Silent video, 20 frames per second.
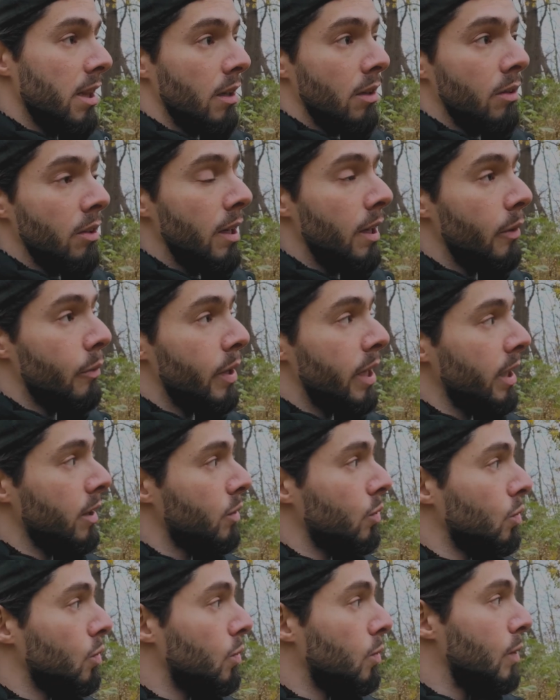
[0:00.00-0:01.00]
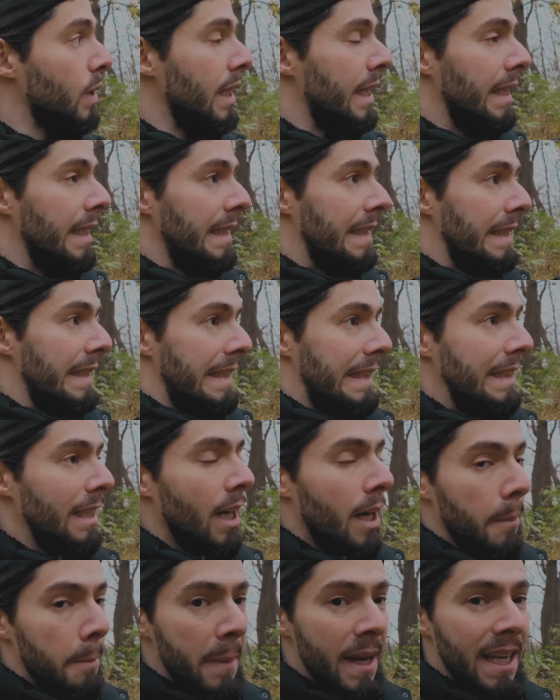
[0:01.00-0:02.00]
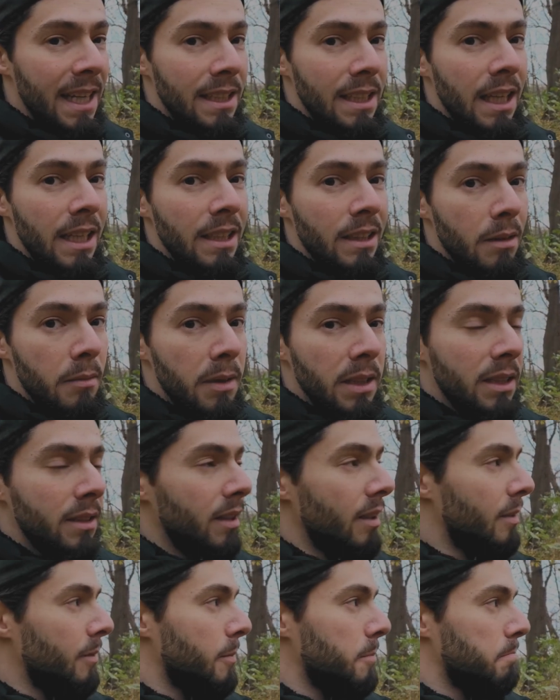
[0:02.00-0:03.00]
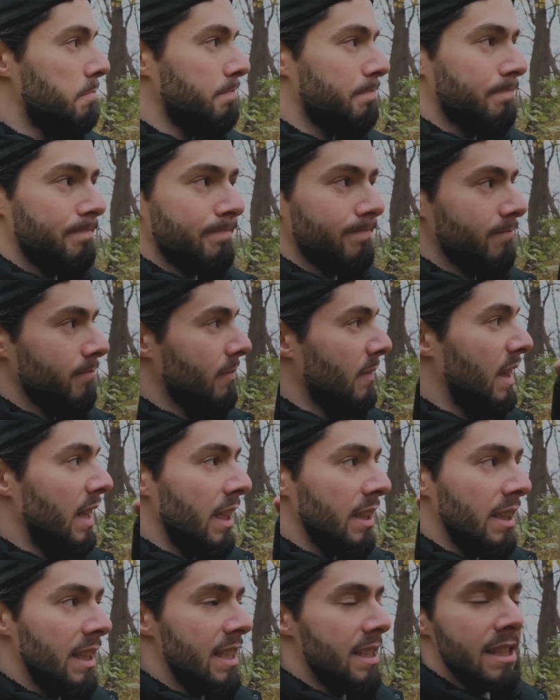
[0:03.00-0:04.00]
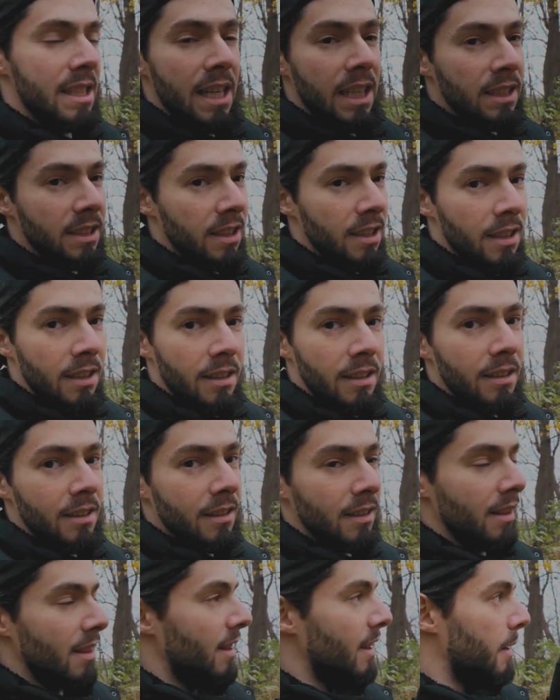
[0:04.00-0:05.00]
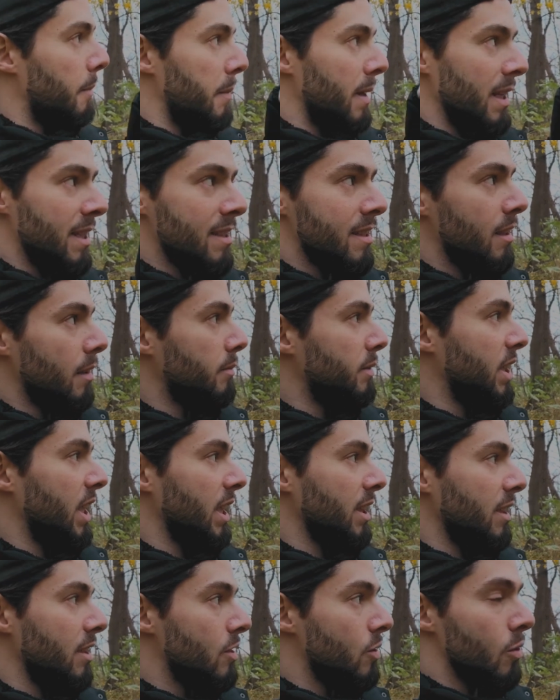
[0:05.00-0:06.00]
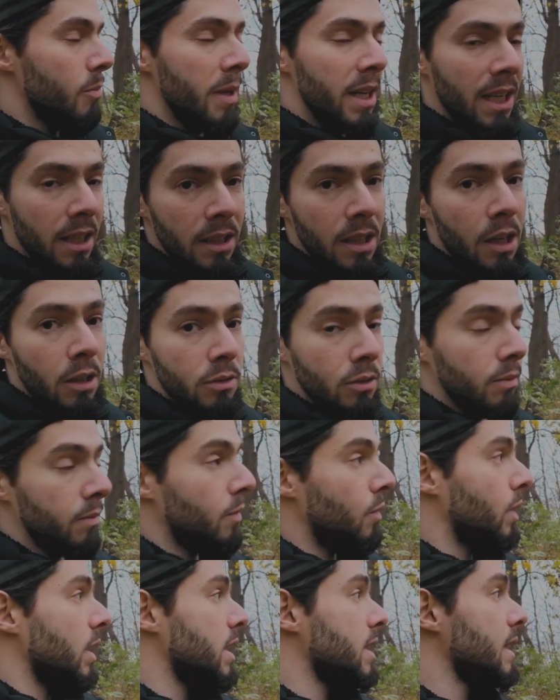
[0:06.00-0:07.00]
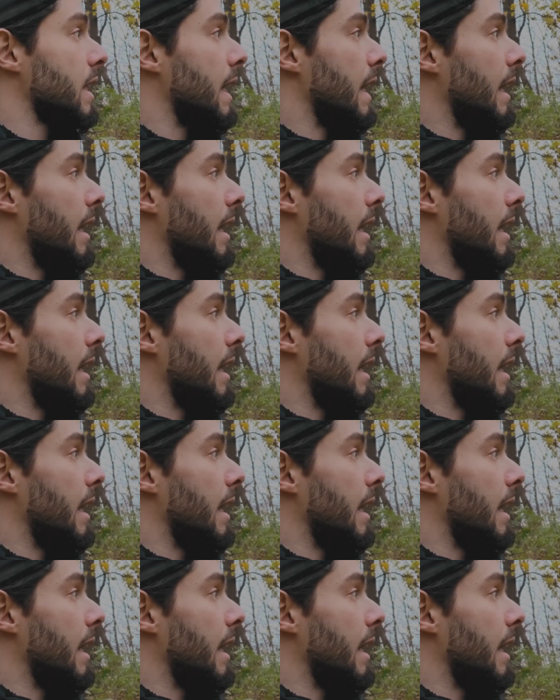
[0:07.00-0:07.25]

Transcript: the only way to, yeah, make it a little bit not distracting the main subject is to make it out of focus.